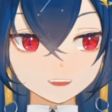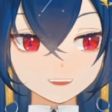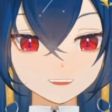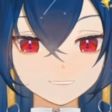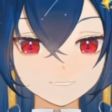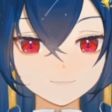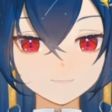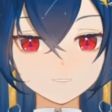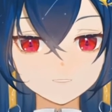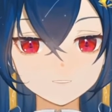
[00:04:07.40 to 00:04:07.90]

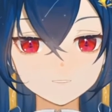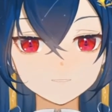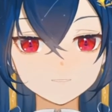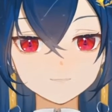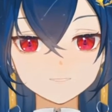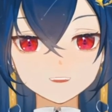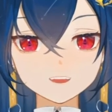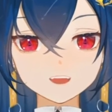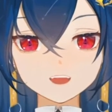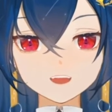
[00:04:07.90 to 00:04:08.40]
So
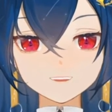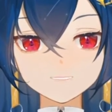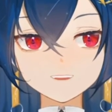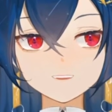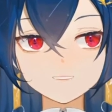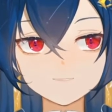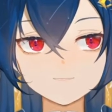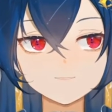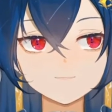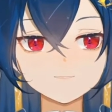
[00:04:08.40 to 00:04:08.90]

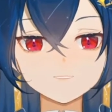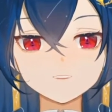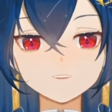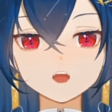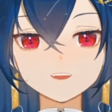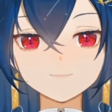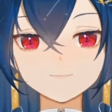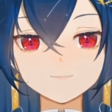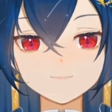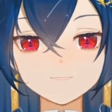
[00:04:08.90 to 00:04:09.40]
it's just the
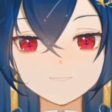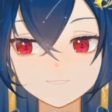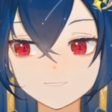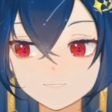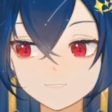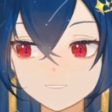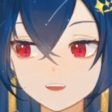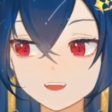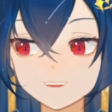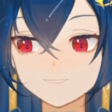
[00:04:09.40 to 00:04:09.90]
classic, like,
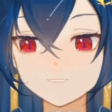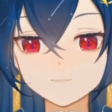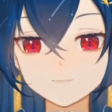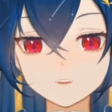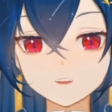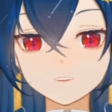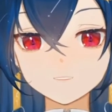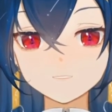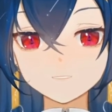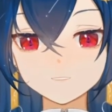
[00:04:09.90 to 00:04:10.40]
guys, I'm
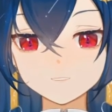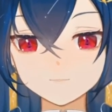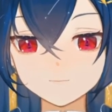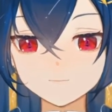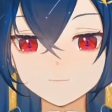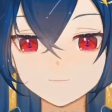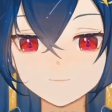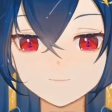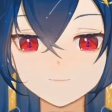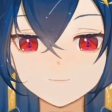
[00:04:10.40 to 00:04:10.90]
telling you.
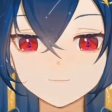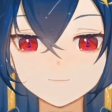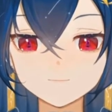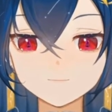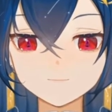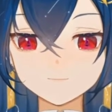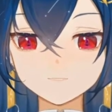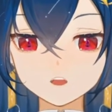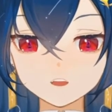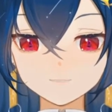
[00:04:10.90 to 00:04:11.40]

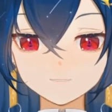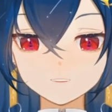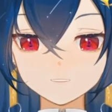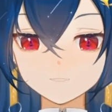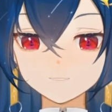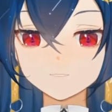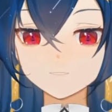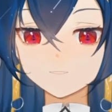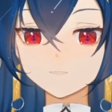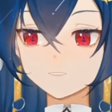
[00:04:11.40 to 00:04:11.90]
People
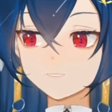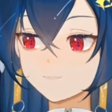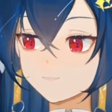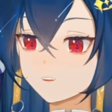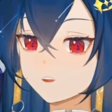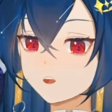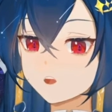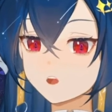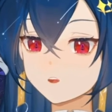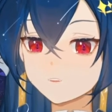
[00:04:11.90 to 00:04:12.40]
are like,
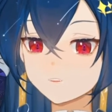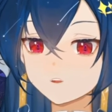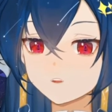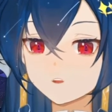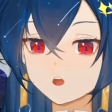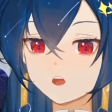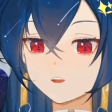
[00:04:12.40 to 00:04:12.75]
yo, I